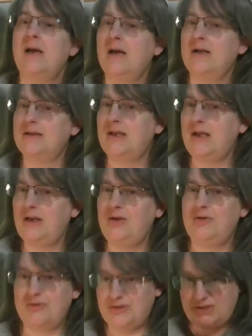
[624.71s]

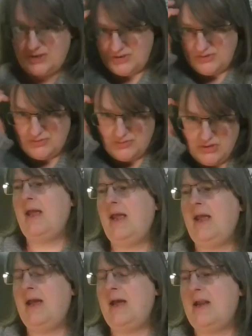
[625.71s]
continues to,
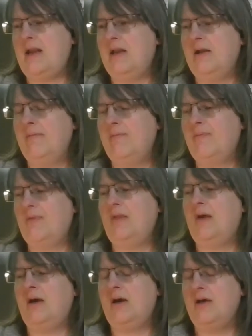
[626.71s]
and
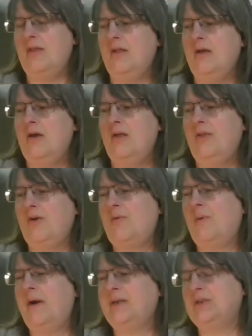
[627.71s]
the the
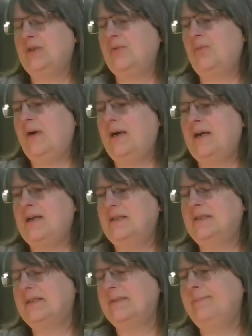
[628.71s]
question
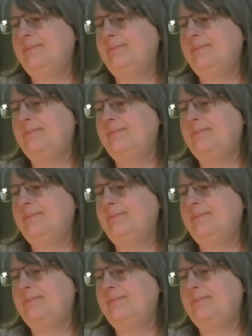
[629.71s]
was